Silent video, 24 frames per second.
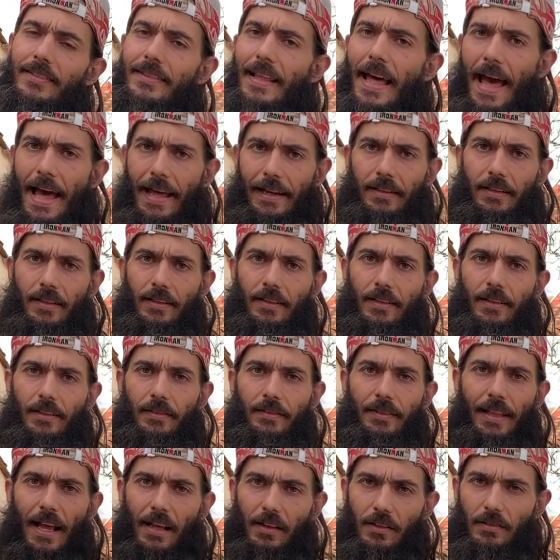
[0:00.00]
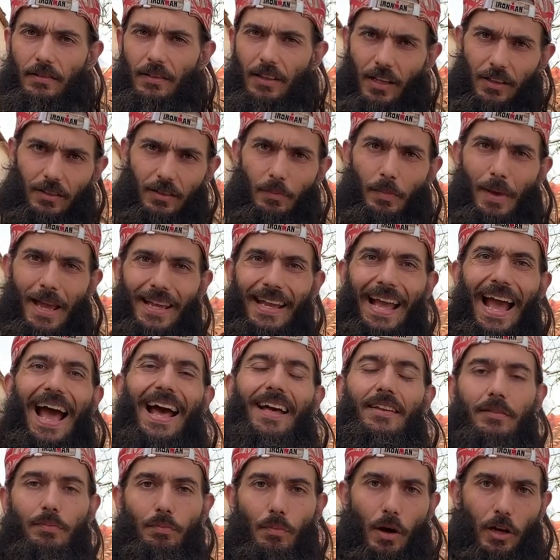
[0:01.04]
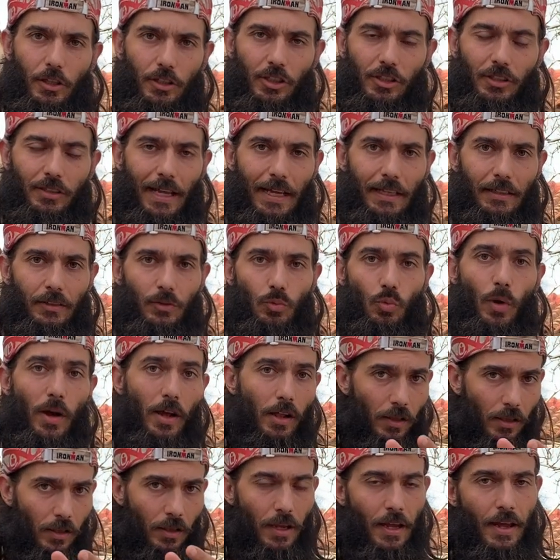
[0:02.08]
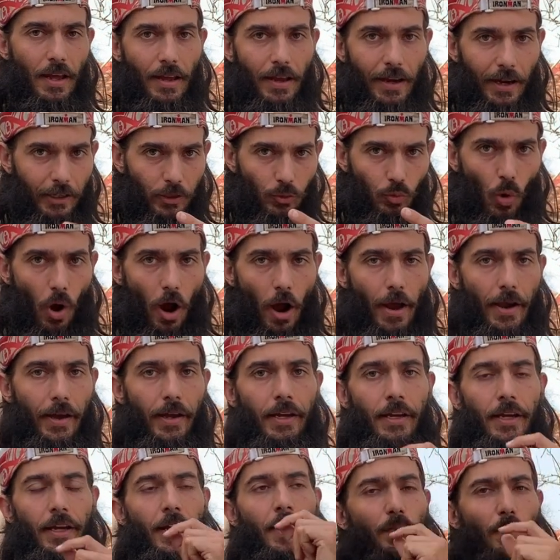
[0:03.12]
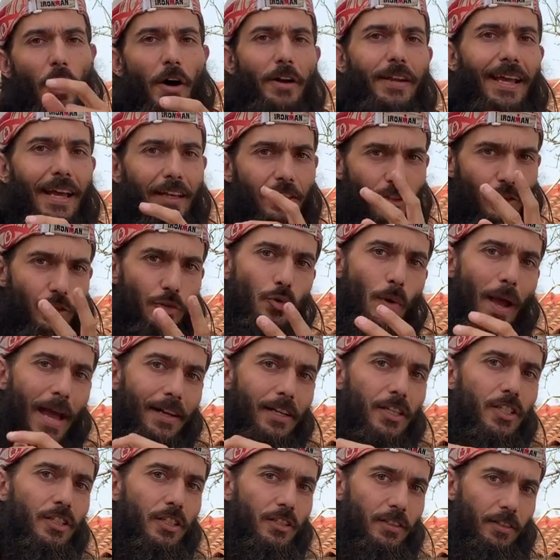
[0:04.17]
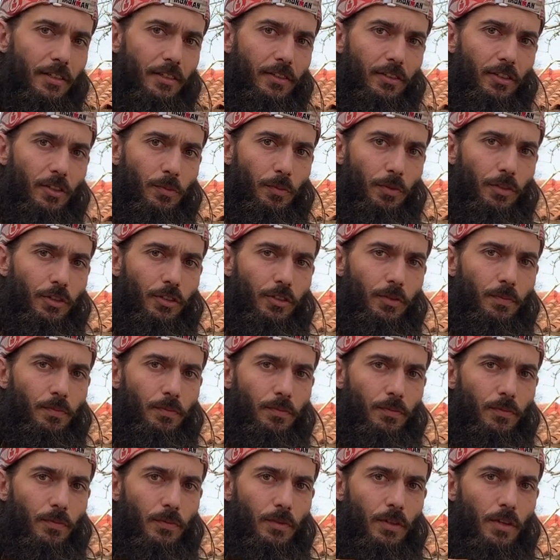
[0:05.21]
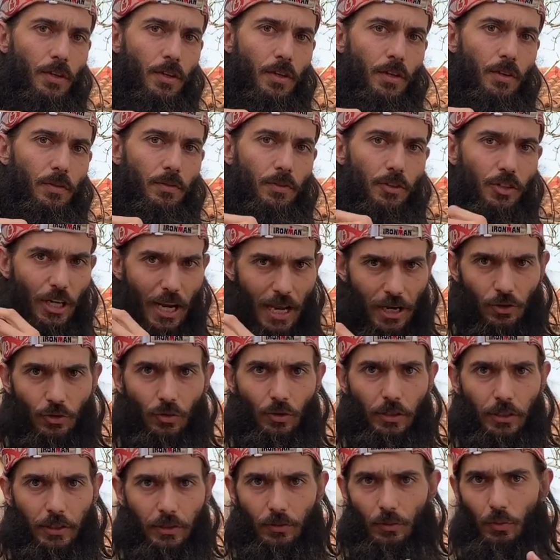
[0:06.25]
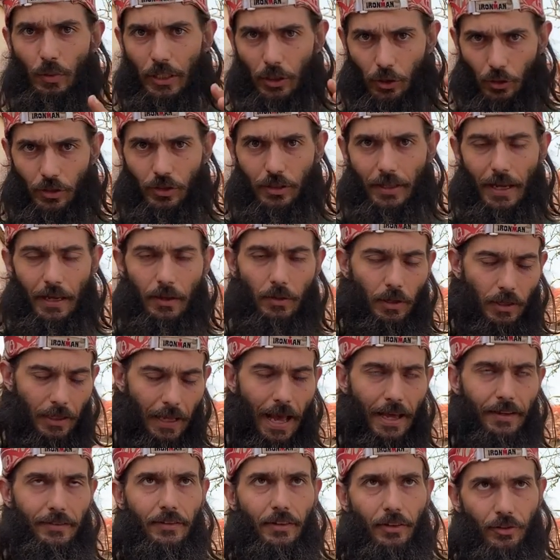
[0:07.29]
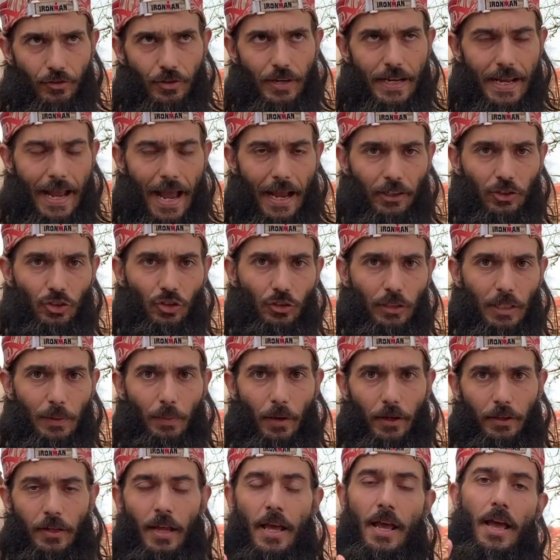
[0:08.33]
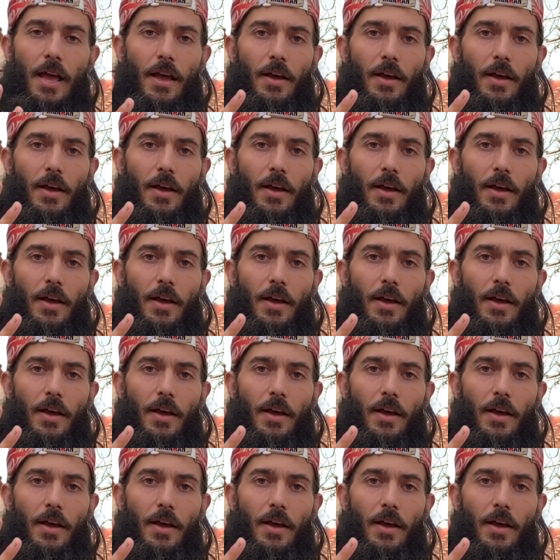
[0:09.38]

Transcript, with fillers: is that? That doesn't make as much sense. Well, here's why. The body has two energy systems, generally. We could say it has three, actually, but